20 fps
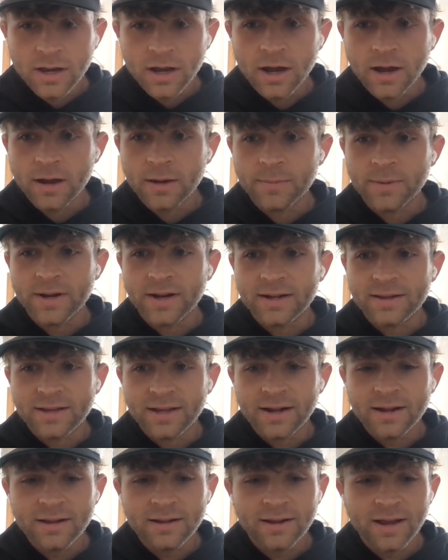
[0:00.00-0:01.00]
Um, and at
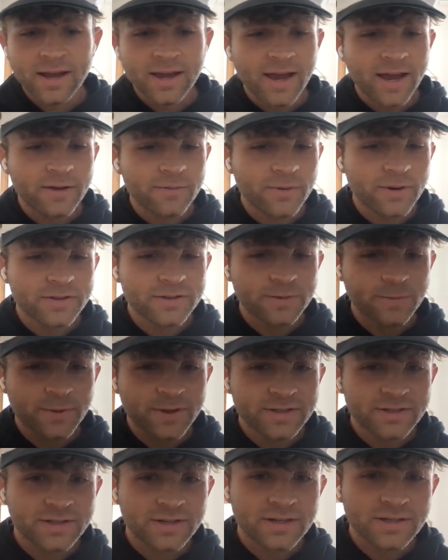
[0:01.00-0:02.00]
the end of the day, Ed runs a
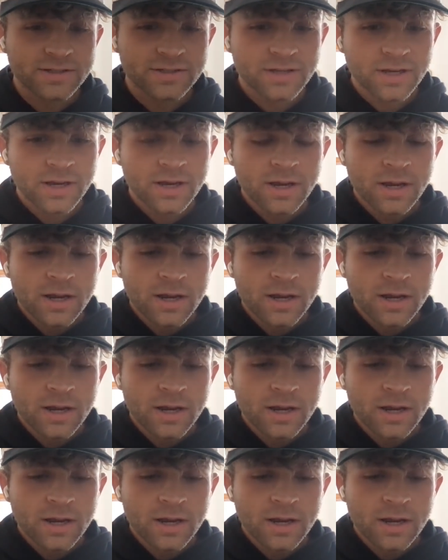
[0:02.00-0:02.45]
business.